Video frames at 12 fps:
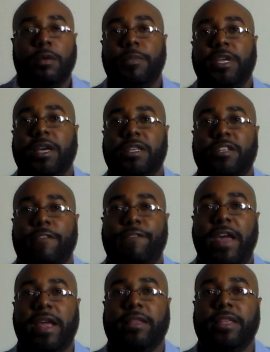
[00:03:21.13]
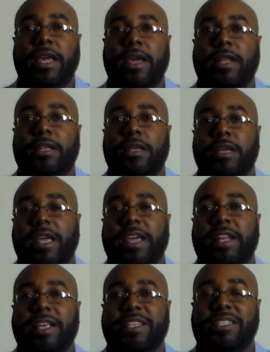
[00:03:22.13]
because of the fact that
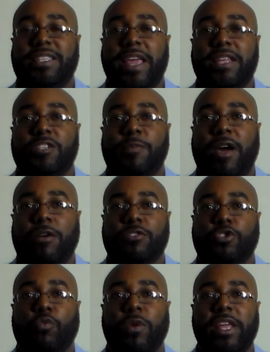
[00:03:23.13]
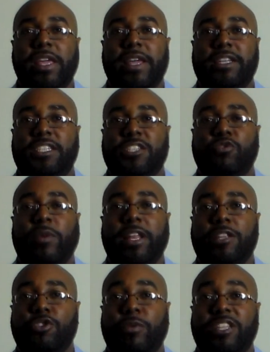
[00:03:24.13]
it extends about 20 inches, 20
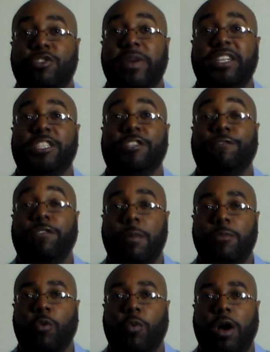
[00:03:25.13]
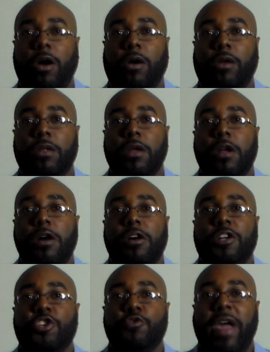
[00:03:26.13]
to 22 inches from the wall,
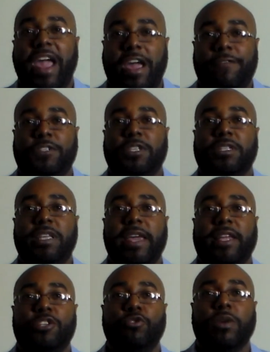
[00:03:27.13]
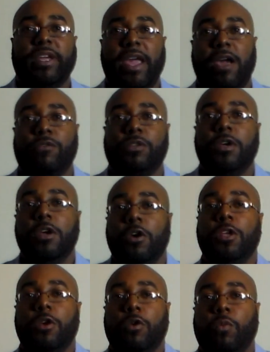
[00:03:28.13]
you have to take into account
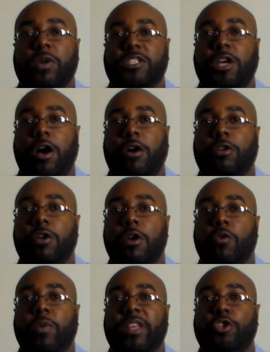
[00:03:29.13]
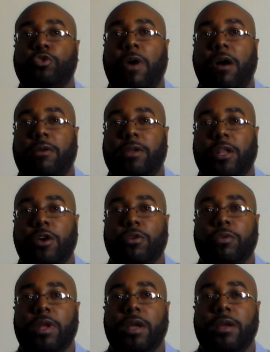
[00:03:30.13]
what's called withdrawal
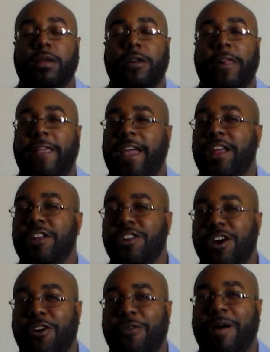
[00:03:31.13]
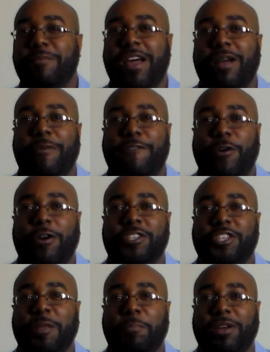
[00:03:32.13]
load. And no, I'm not referring
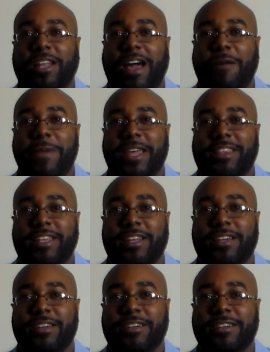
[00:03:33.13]
to the pull-out method.